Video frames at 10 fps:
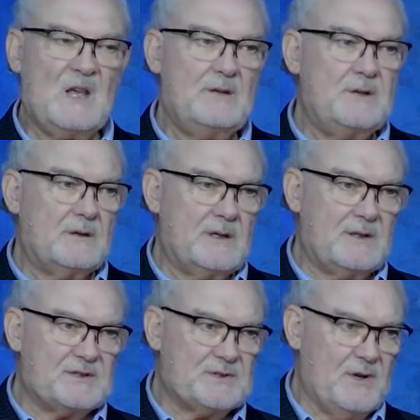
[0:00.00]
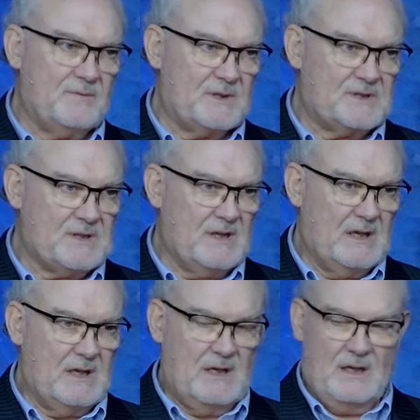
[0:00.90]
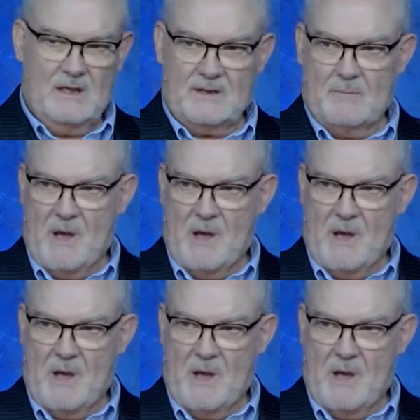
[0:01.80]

During the service, the